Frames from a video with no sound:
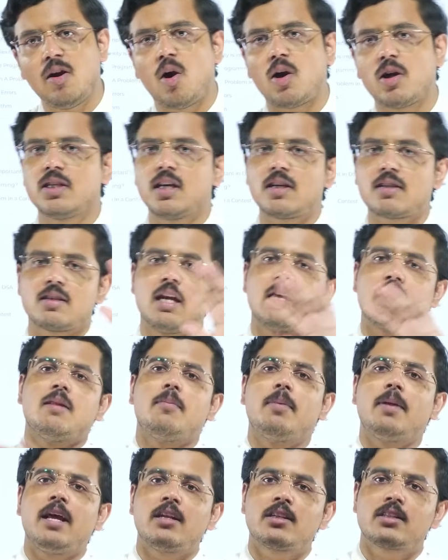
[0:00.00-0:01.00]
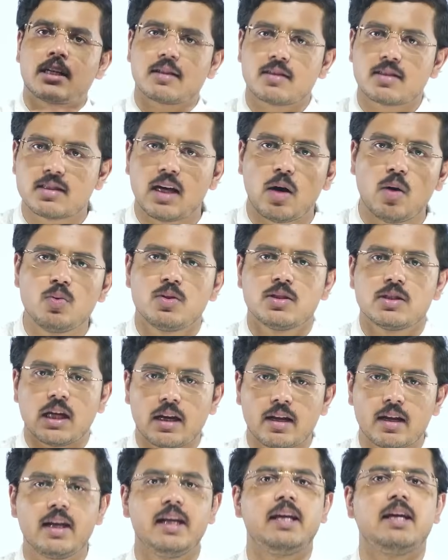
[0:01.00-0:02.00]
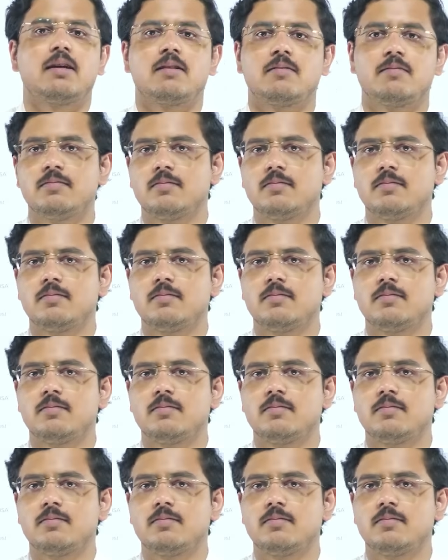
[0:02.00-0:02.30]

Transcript: logics, the brain shuts down generally.